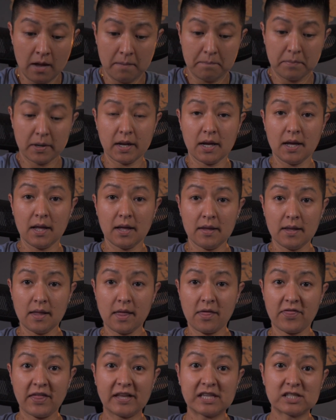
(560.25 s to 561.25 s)
But
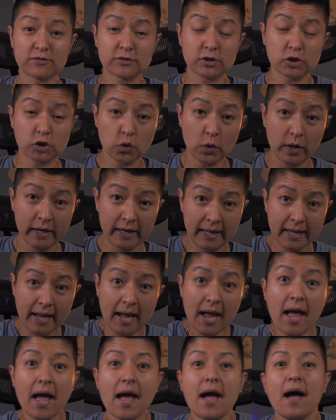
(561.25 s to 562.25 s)
thanks for joining
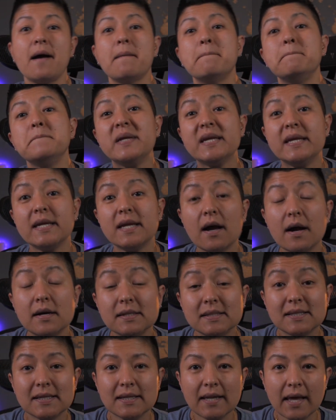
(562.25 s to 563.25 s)
me
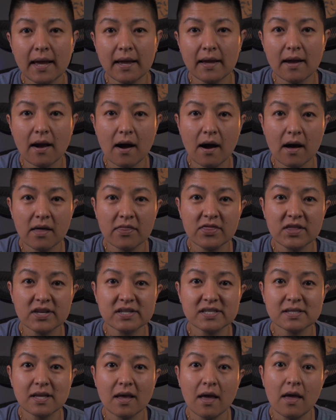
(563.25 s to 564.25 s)
today on
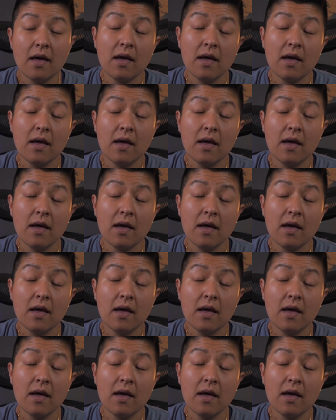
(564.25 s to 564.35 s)
this